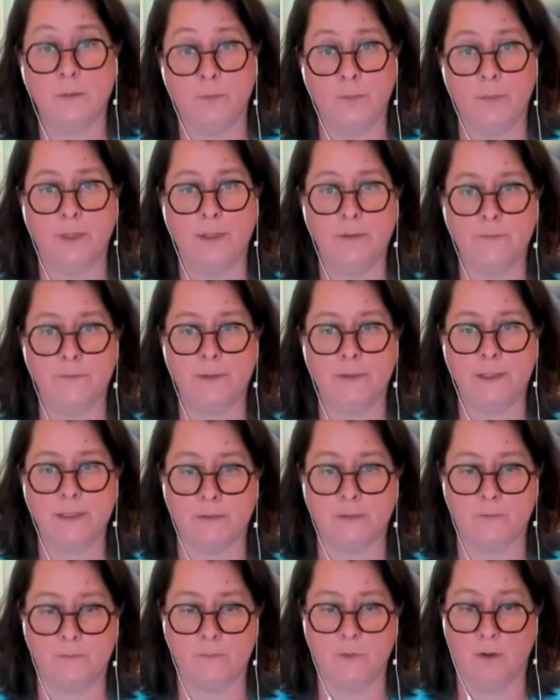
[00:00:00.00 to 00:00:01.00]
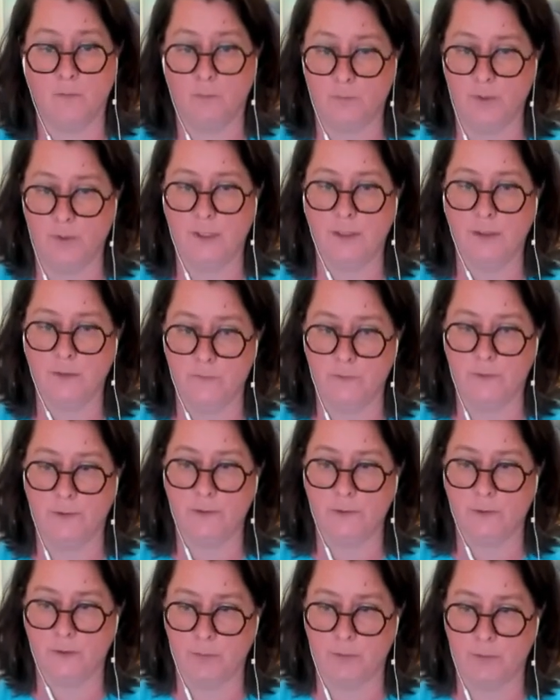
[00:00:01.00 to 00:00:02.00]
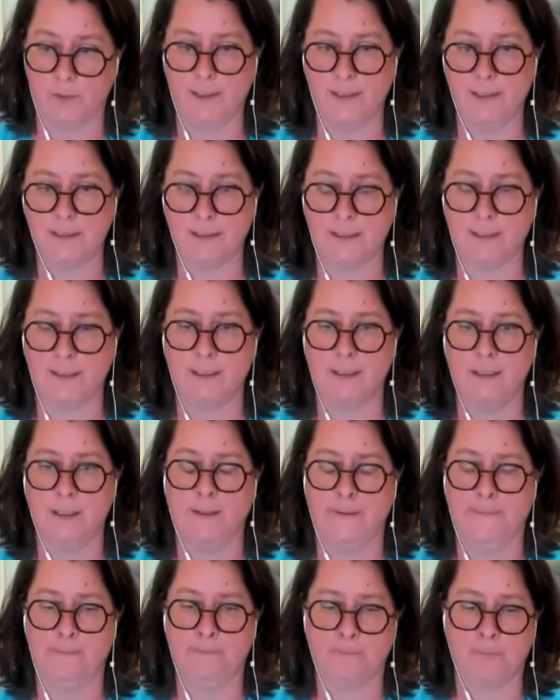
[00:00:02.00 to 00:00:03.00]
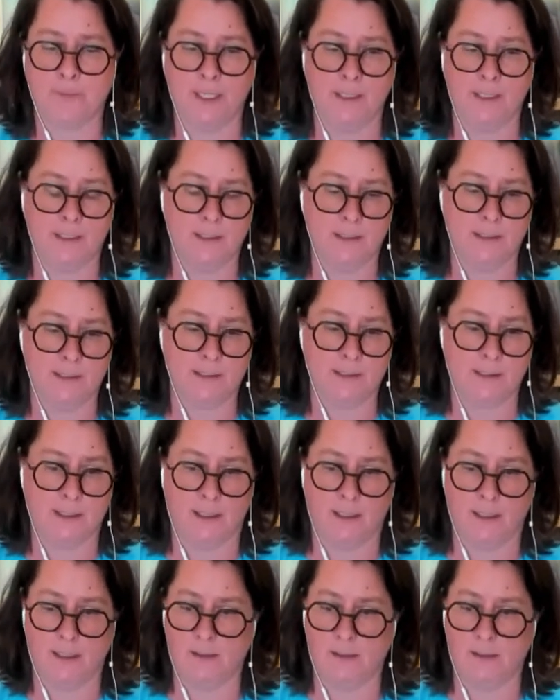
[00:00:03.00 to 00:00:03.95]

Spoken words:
of the benefits of putting the filter in place is